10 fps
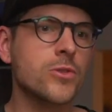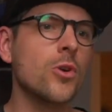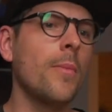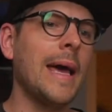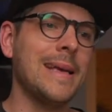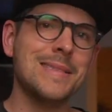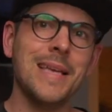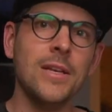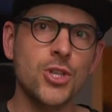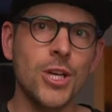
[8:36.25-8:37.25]
So by
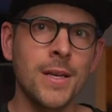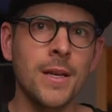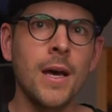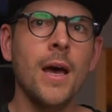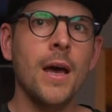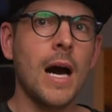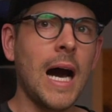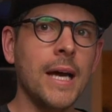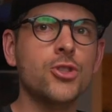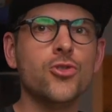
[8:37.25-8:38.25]
extension,
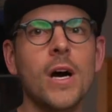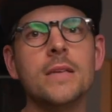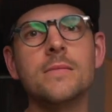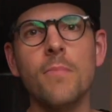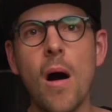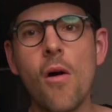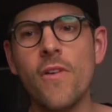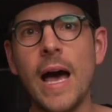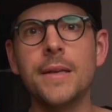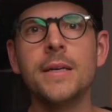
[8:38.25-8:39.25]
I trust
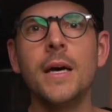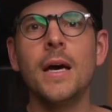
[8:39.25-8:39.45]
Mullvad.